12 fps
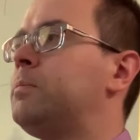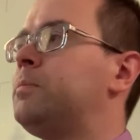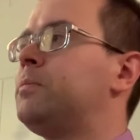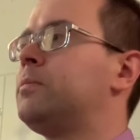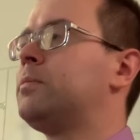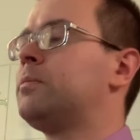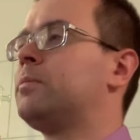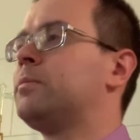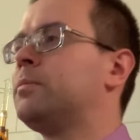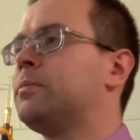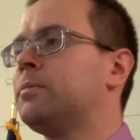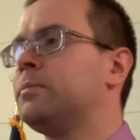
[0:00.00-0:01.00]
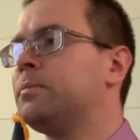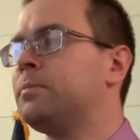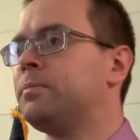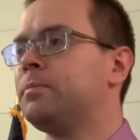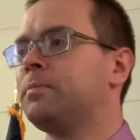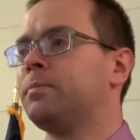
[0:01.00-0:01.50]

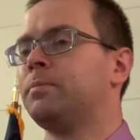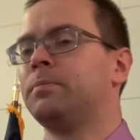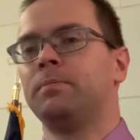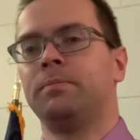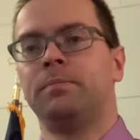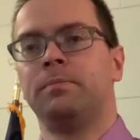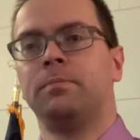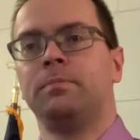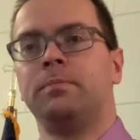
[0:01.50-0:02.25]
Nothing is said.